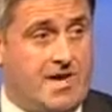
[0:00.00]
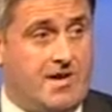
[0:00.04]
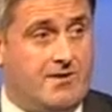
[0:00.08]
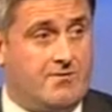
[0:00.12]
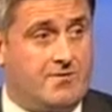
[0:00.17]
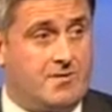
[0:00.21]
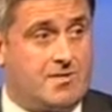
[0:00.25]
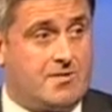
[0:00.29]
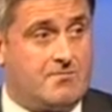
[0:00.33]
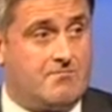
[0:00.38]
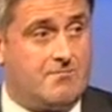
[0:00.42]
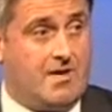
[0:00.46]
of
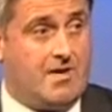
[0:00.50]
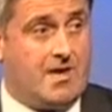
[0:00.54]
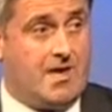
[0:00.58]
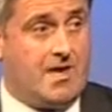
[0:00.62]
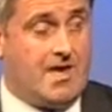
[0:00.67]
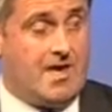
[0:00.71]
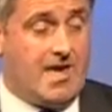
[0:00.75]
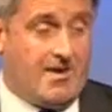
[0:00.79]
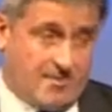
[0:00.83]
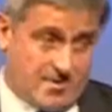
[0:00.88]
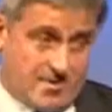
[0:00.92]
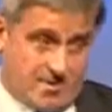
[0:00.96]
doubt,
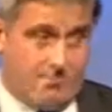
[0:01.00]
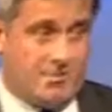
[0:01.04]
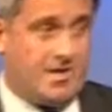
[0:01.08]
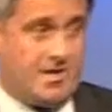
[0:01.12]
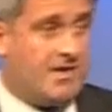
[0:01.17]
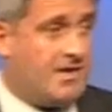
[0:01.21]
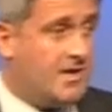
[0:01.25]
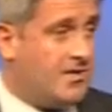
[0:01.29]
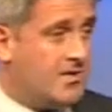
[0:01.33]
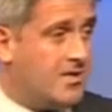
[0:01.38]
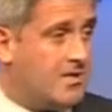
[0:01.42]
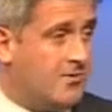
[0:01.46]
if
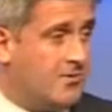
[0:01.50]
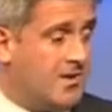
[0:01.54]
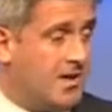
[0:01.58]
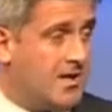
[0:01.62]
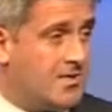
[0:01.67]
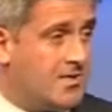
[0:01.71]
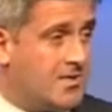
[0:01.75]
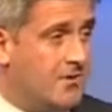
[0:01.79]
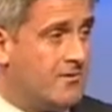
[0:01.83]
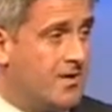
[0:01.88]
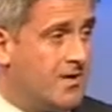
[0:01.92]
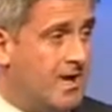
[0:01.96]
something needs doing
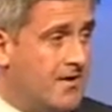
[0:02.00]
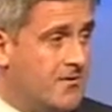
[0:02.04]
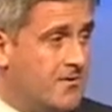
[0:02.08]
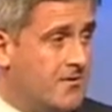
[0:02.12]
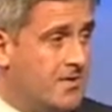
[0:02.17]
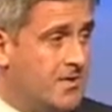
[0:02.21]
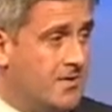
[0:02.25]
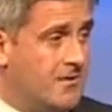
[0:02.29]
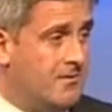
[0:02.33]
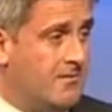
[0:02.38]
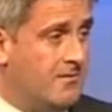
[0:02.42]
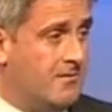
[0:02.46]
and it's not
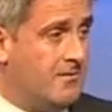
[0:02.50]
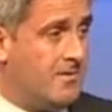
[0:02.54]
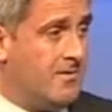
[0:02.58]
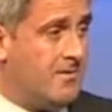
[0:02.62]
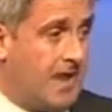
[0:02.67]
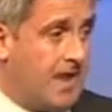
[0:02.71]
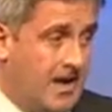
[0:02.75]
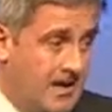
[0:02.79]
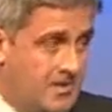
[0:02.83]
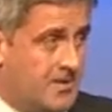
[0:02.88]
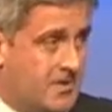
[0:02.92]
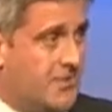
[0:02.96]
getting done,
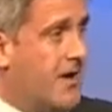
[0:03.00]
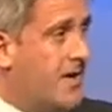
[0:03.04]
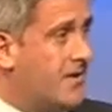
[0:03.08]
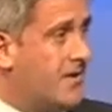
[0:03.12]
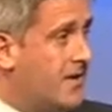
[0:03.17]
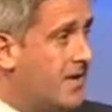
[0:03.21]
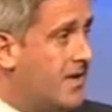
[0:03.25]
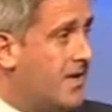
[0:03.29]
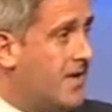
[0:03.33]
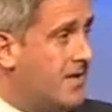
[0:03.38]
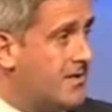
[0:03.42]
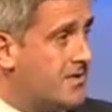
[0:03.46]
then I'll
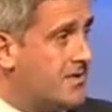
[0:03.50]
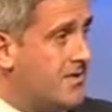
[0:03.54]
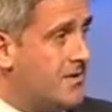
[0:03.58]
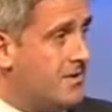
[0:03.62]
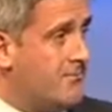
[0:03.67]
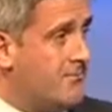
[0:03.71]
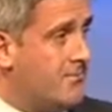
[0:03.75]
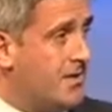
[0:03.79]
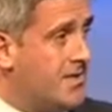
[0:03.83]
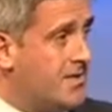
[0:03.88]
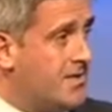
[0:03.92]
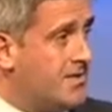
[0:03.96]
direct that it gets
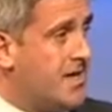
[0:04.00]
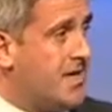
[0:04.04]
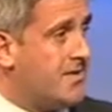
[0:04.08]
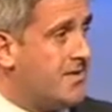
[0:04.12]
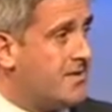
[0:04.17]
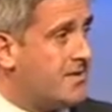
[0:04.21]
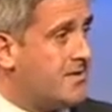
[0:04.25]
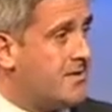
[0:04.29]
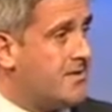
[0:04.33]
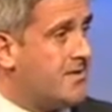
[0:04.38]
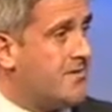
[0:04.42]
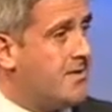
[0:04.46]
done, because
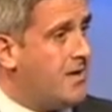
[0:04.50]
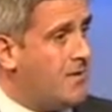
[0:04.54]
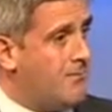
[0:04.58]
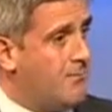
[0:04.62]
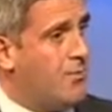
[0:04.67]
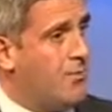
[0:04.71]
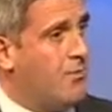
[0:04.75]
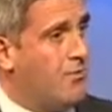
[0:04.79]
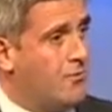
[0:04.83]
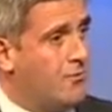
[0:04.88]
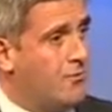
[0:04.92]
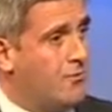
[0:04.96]
that's the
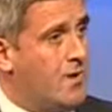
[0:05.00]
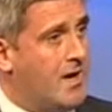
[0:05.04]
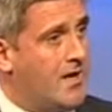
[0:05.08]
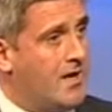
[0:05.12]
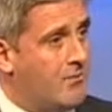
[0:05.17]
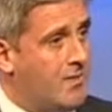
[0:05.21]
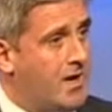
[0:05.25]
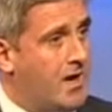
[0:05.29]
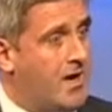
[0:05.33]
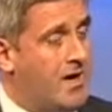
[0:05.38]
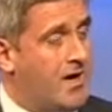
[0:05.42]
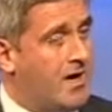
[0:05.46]
important way
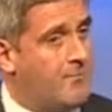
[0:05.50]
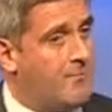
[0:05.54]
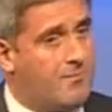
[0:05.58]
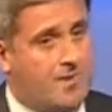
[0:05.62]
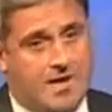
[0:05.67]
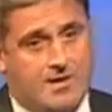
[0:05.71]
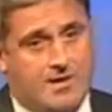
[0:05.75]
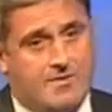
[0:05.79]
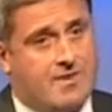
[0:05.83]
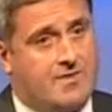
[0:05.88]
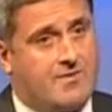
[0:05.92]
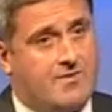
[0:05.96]
that we line up.
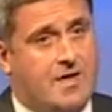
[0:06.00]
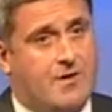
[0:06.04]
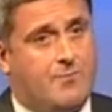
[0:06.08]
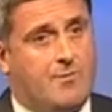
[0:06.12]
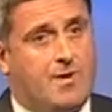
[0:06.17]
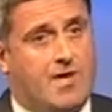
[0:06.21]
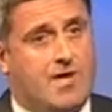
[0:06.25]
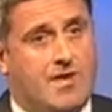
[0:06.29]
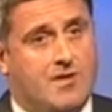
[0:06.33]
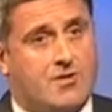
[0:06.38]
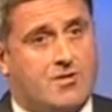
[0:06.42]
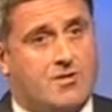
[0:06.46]
But I think that'll
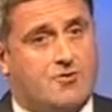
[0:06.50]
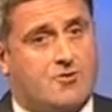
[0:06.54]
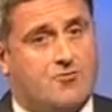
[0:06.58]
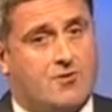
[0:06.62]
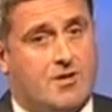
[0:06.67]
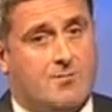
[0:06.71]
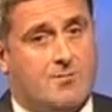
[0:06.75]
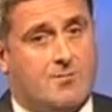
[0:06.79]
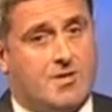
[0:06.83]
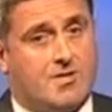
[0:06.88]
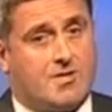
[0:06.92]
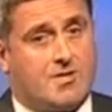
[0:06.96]
be in
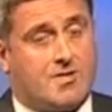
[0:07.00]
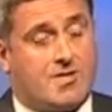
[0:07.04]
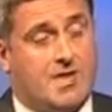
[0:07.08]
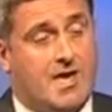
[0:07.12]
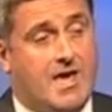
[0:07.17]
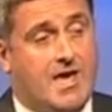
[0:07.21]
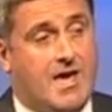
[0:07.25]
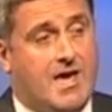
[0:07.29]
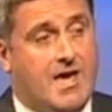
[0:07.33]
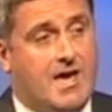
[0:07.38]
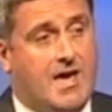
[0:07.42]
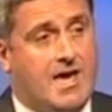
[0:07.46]
extremis,
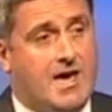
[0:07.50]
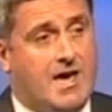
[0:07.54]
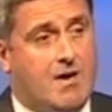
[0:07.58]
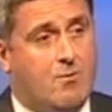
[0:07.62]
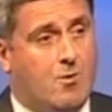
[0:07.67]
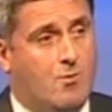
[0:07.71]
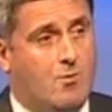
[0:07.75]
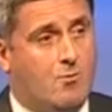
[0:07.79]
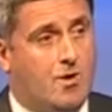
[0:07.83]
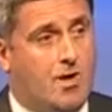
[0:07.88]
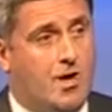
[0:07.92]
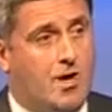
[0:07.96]

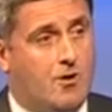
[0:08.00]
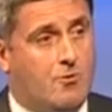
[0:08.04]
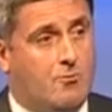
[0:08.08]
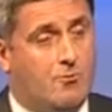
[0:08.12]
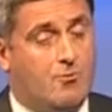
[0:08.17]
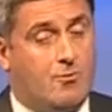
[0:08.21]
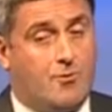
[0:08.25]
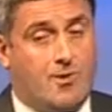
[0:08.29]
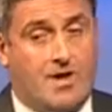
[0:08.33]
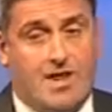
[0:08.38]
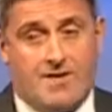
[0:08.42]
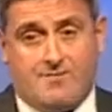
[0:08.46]
and one would
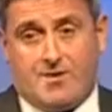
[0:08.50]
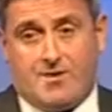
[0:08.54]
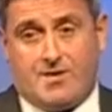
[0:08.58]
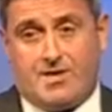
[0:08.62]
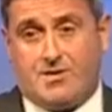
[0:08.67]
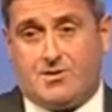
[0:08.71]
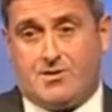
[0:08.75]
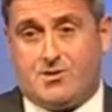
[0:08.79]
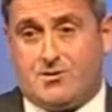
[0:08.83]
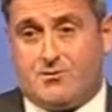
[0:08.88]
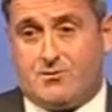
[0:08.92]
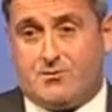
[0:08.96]
hope we never
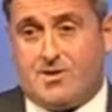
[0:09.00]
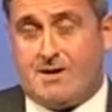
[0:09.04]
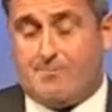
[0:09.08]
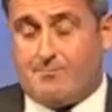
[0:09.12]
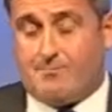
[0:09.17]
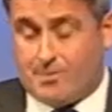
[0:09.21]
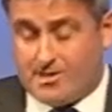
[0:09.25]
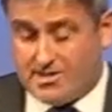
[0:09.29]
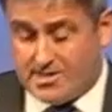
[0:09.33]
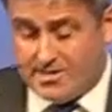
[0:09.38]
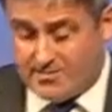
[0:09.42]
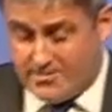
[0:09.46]
need to do
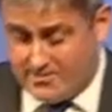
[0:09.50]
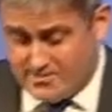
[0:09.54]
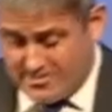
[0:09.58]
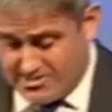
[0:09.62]
that, because I